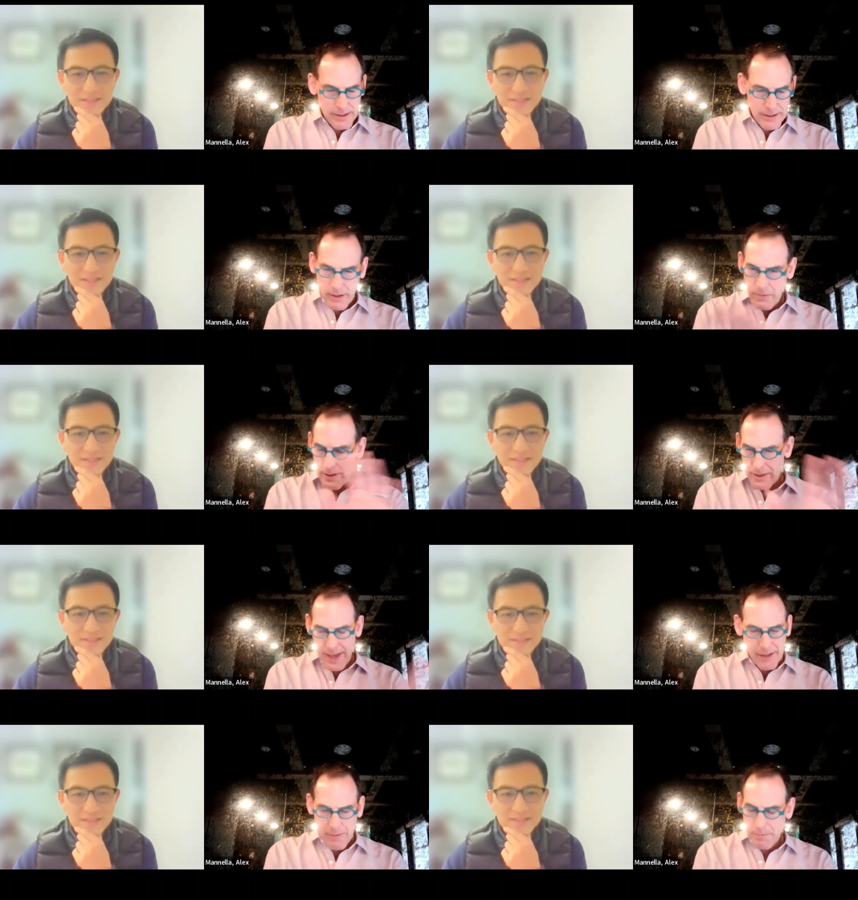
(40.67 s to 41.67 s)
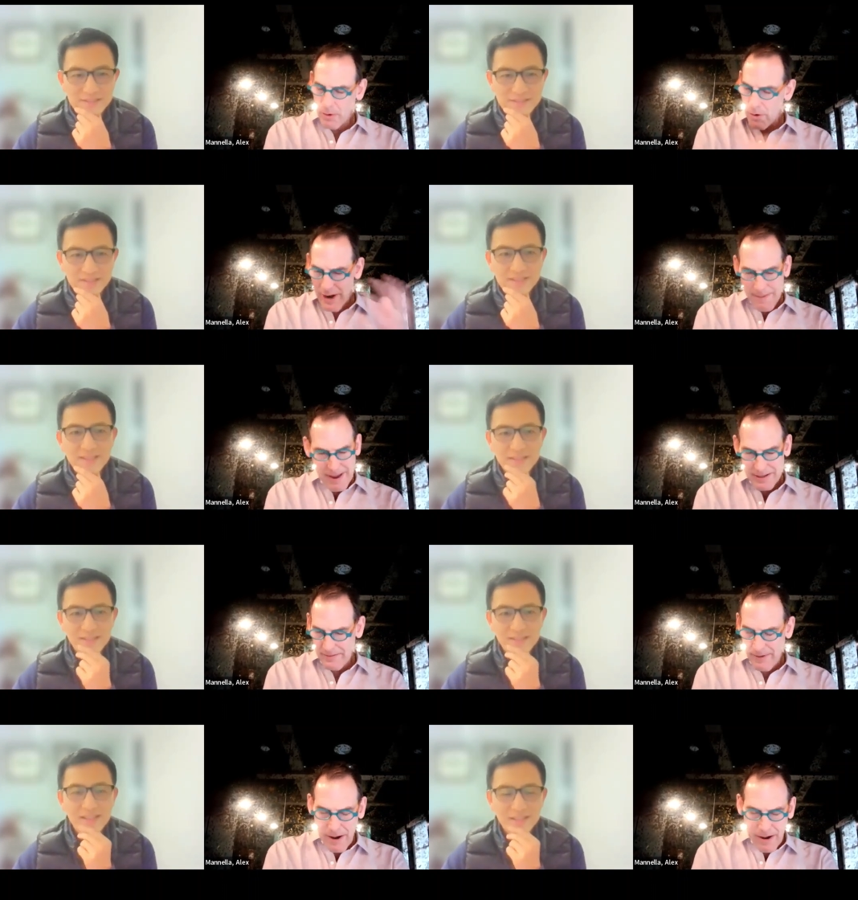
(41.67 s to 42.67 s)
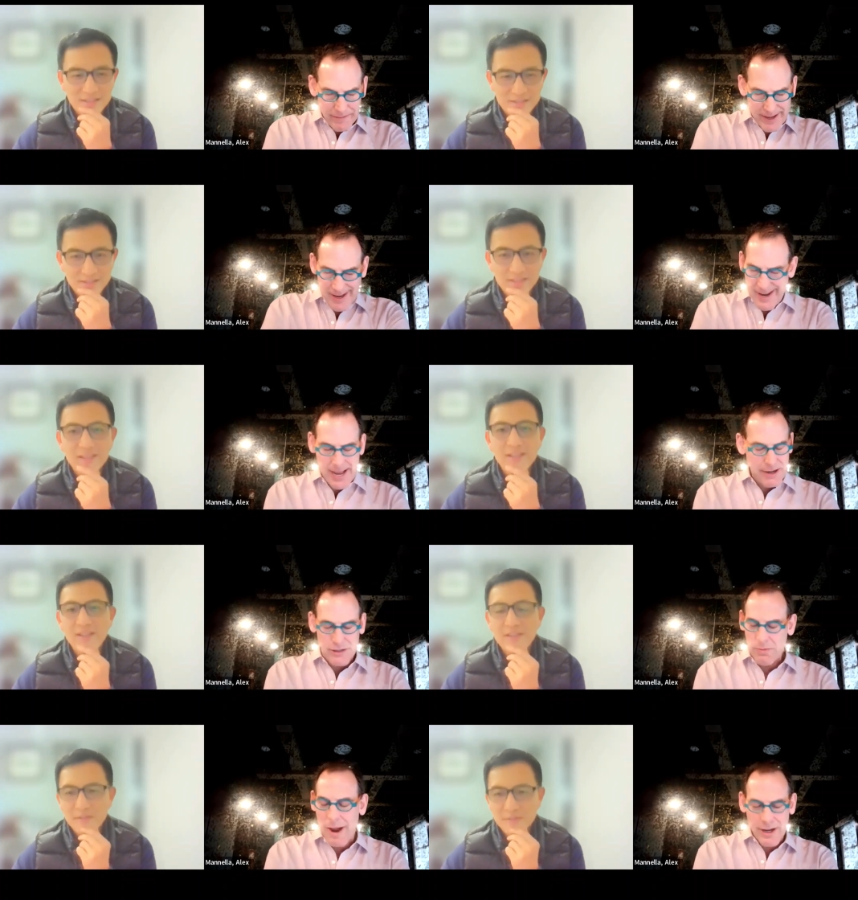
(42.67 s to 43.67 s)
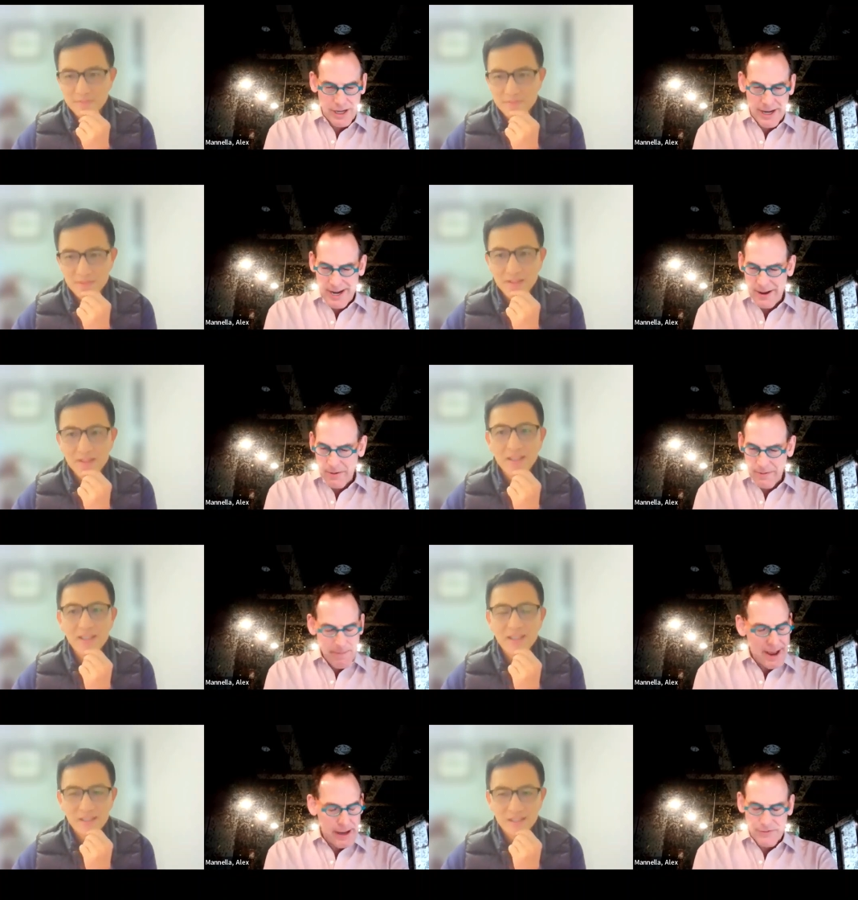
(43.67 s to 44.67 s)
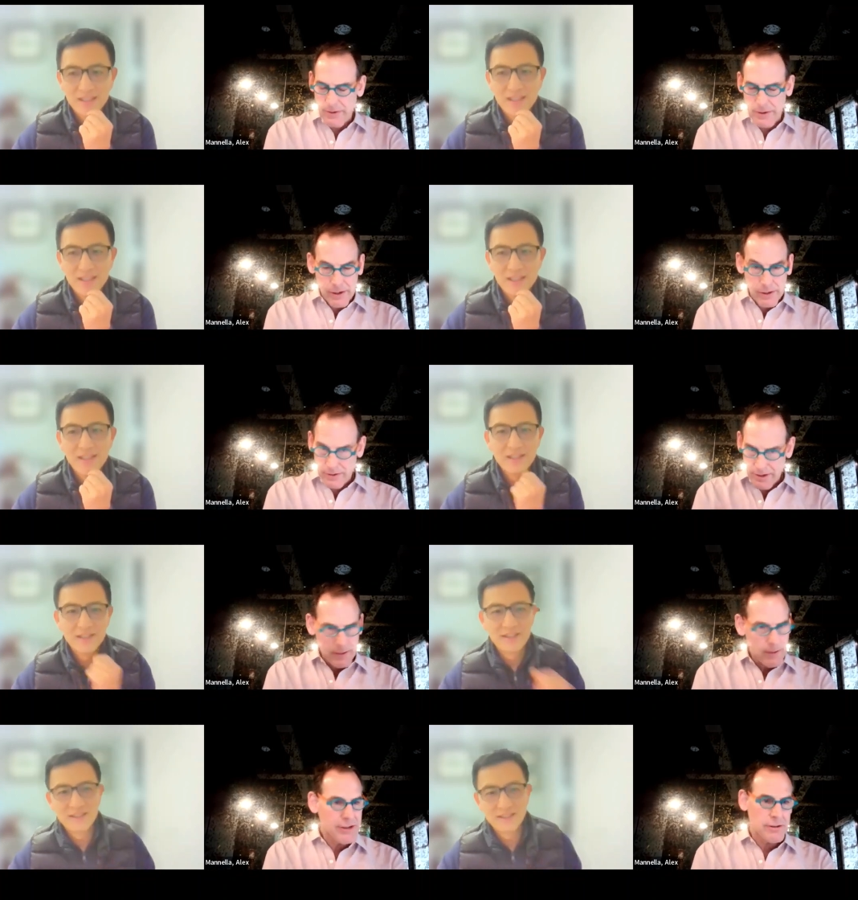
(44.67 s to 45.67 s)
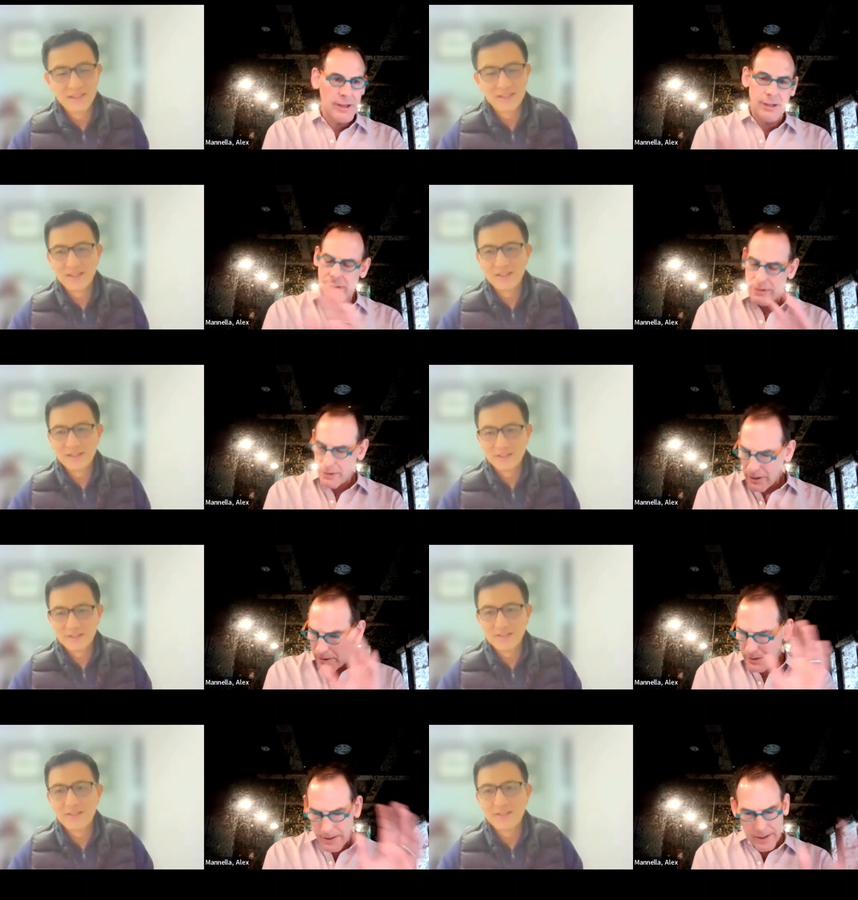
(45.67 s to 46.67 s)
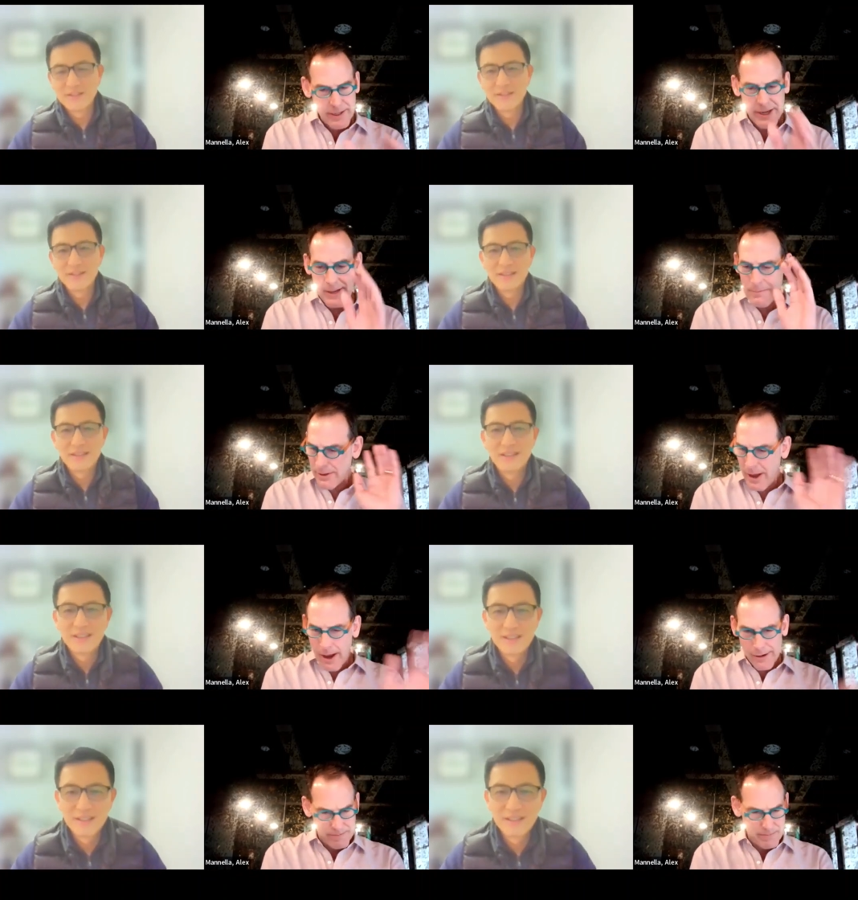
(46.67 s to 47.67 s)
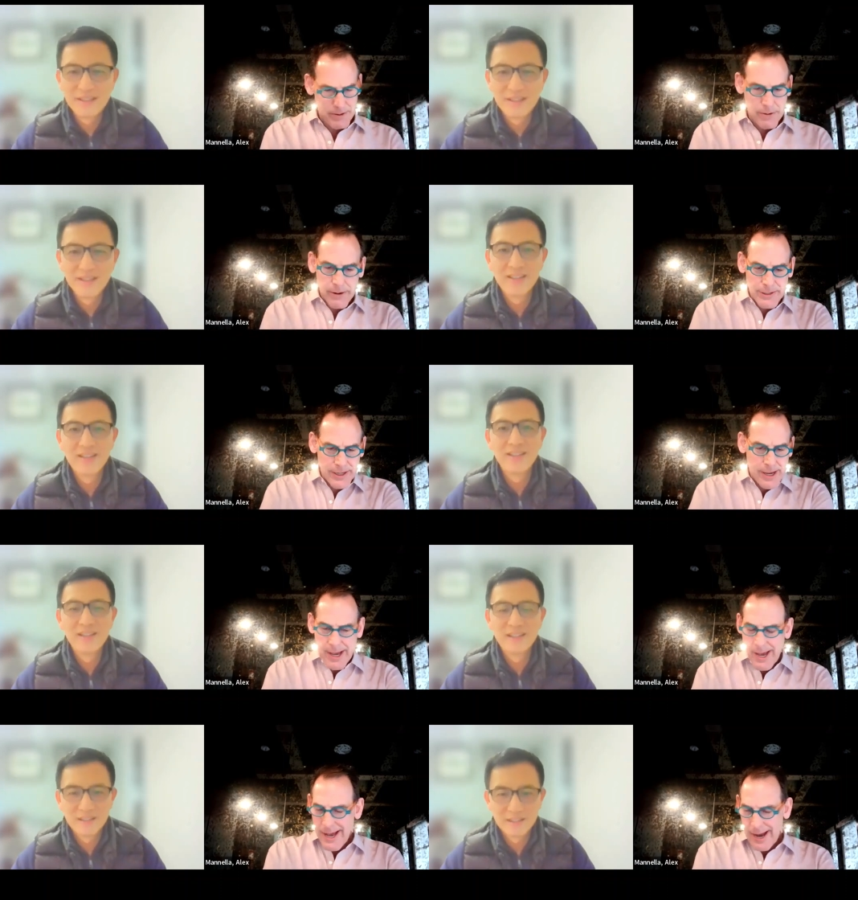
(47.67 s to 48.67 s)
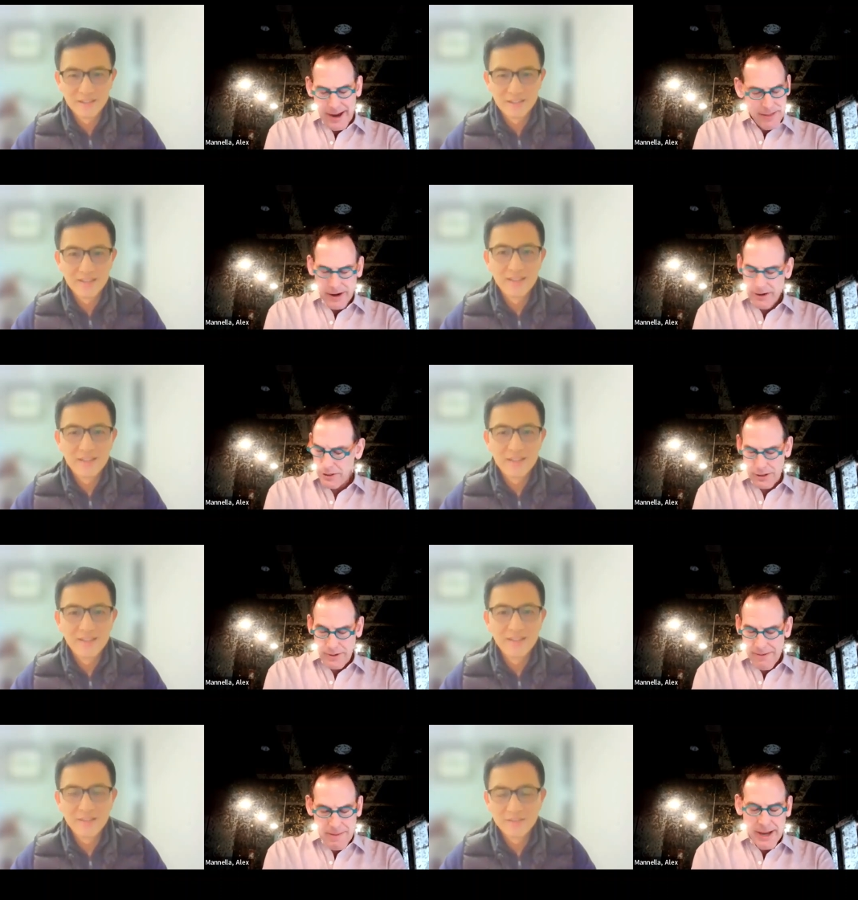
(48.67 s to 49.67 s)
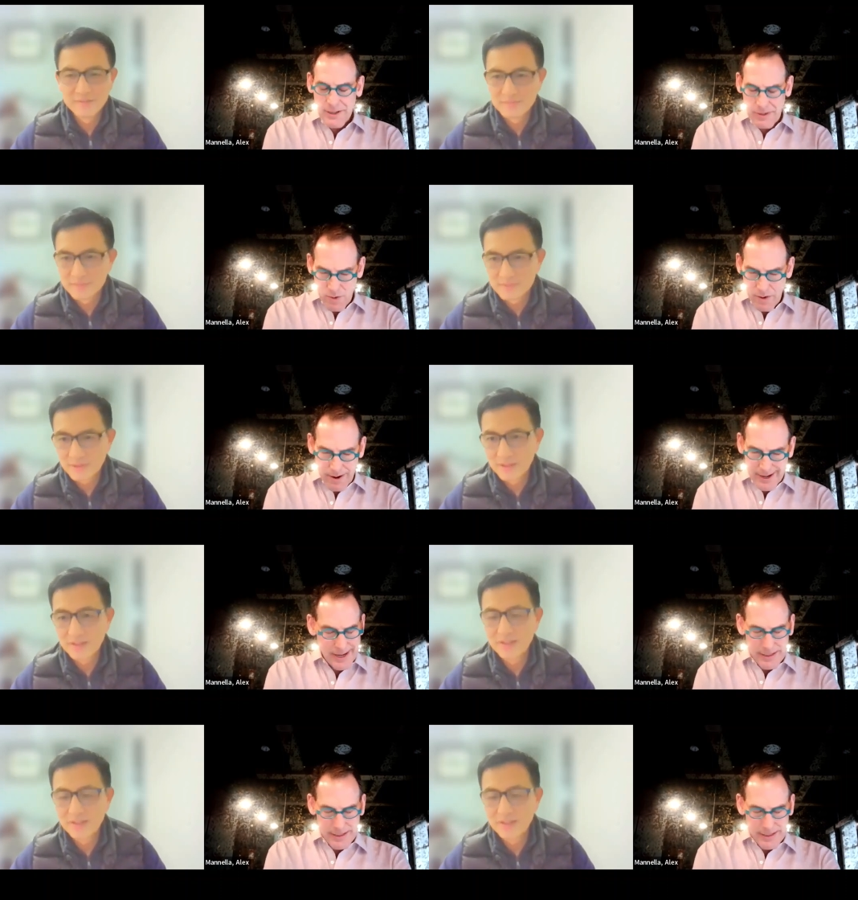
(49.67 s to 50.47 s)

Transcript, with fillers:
Speaker 1: to see how the program has evolved and just watching it over the past few years. So congratulations to you, to the team, to the entrepreneurs that are just doing amazing work.